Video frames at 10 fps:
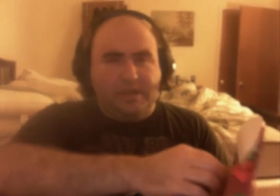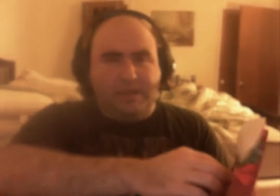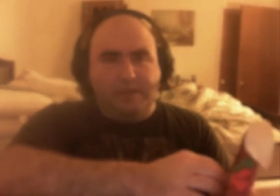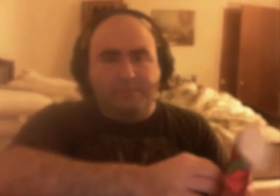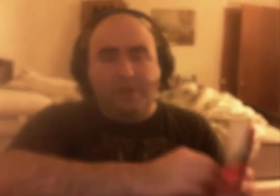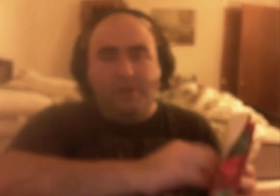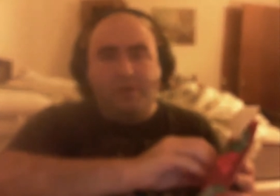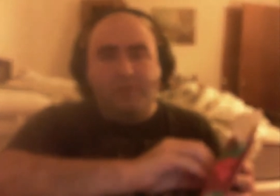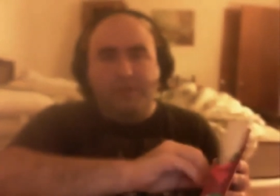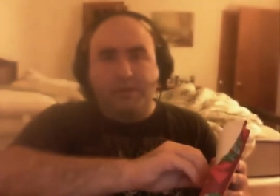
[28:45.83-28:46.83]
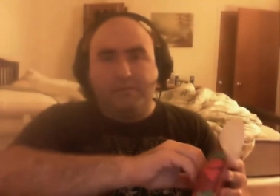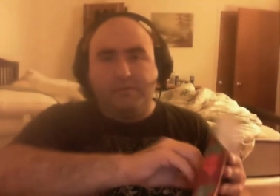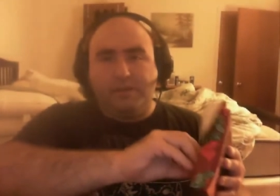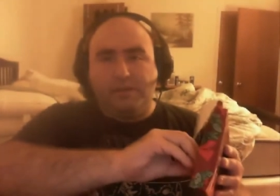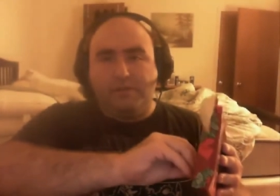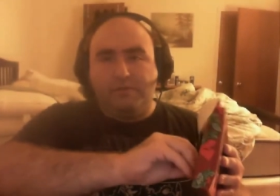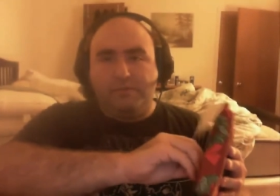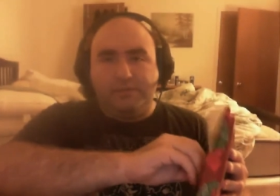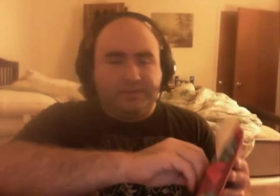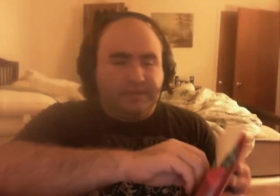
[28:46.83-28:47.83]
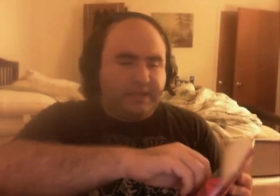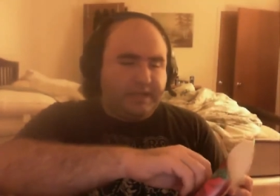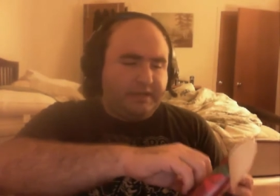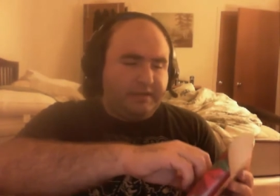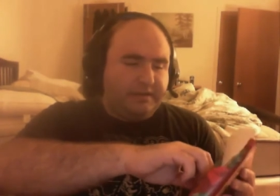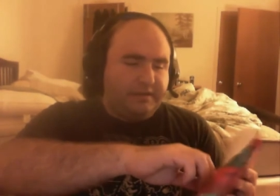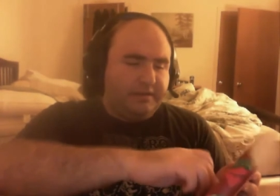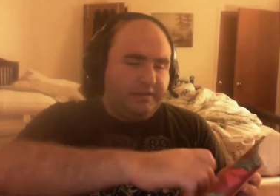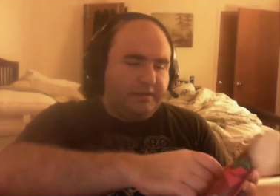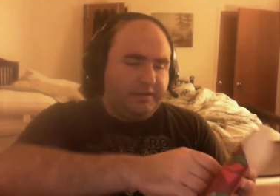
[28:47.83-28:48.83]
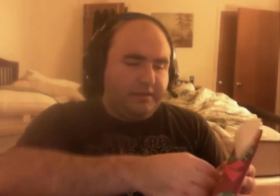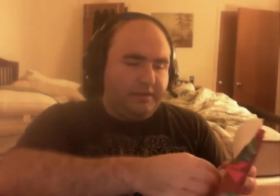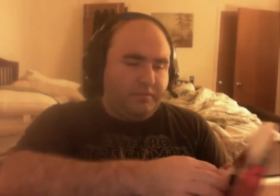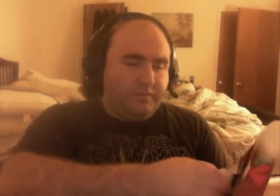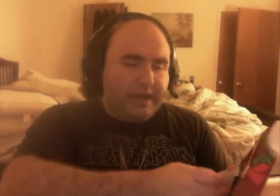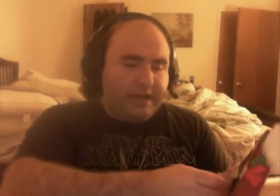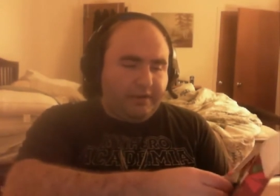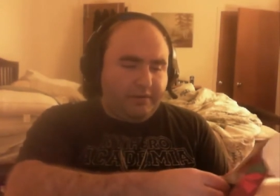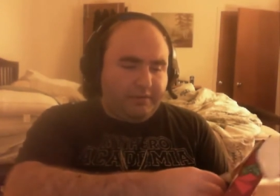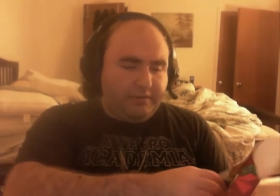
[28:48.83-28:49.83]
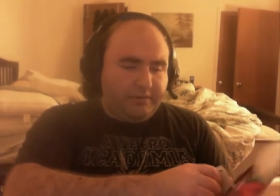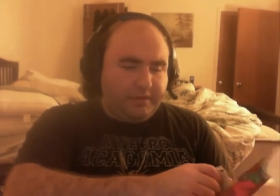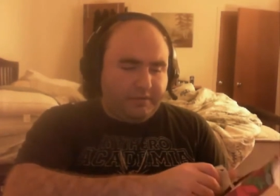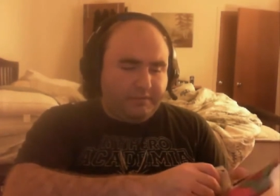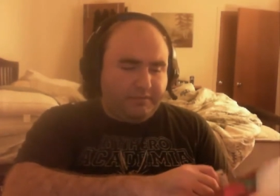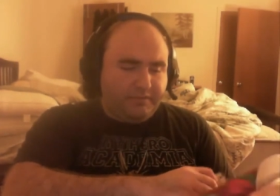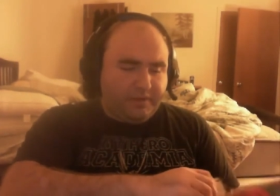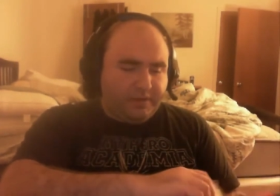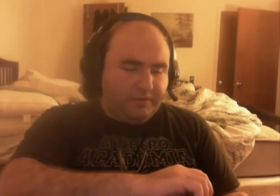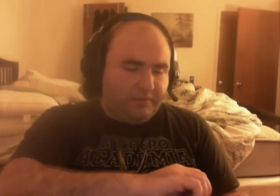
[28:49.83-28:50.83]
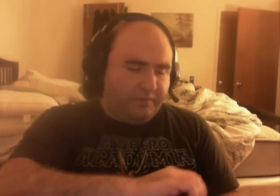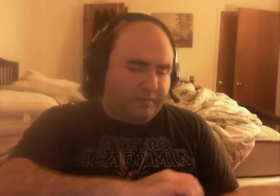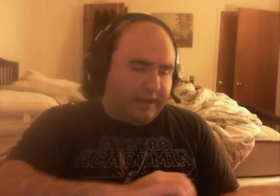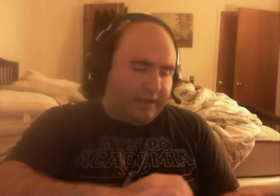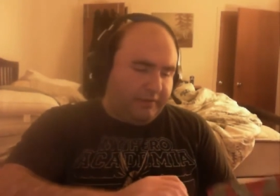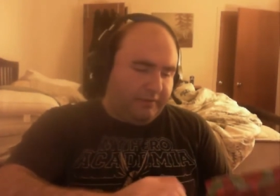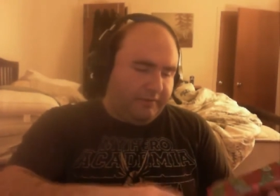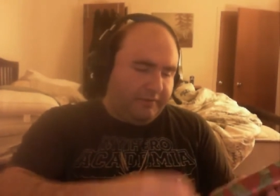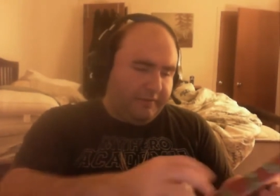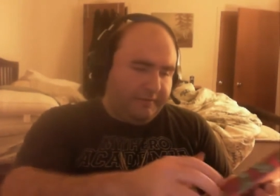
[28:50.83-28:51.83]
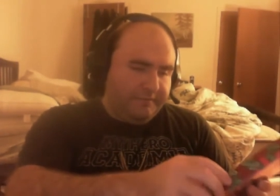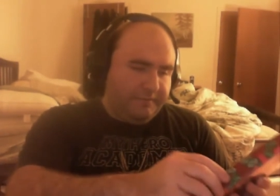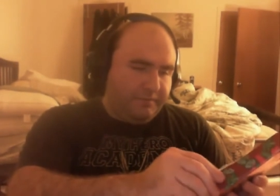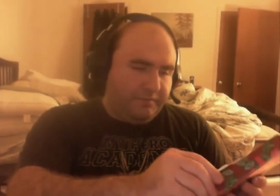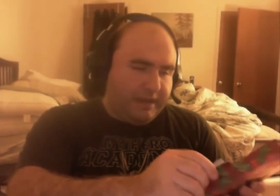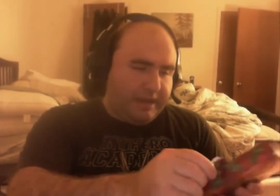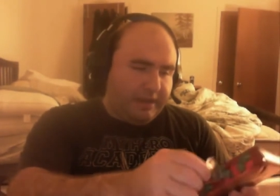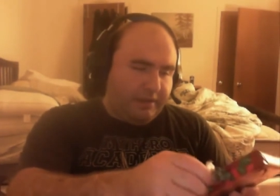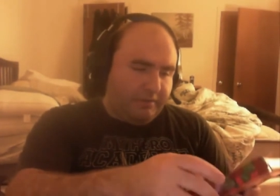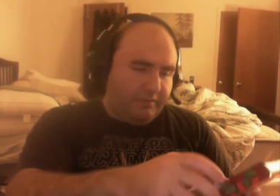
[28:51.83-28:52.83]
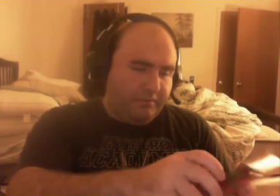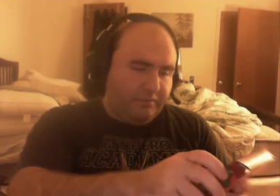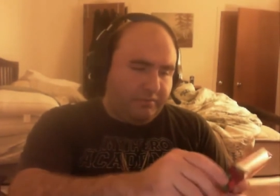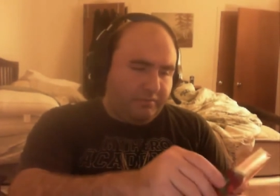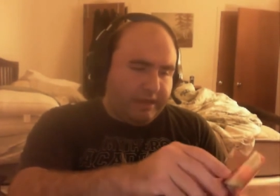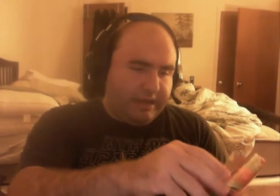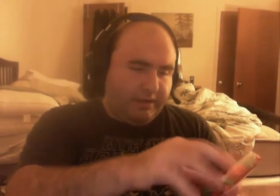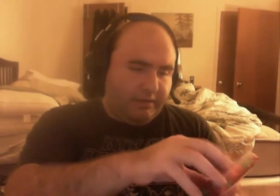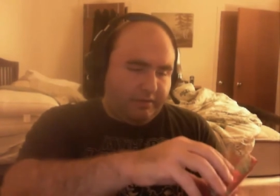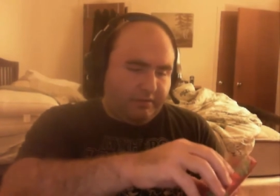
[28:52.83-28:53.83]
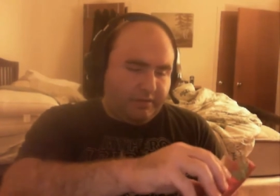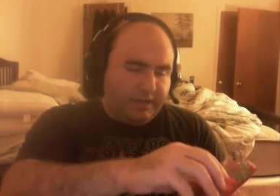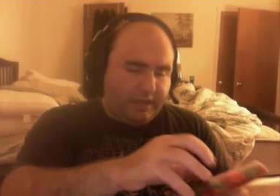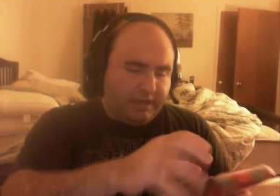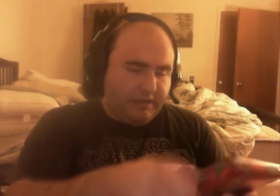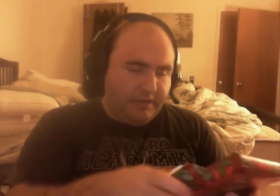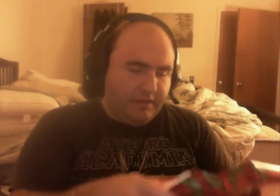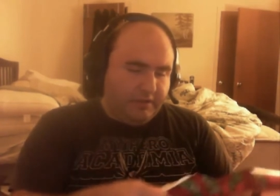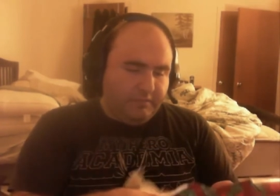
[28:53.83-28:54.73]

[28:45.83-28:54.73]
Yep, oh, here we go, once again. Wow, okay, oh, whoa, wow. Wow, okay.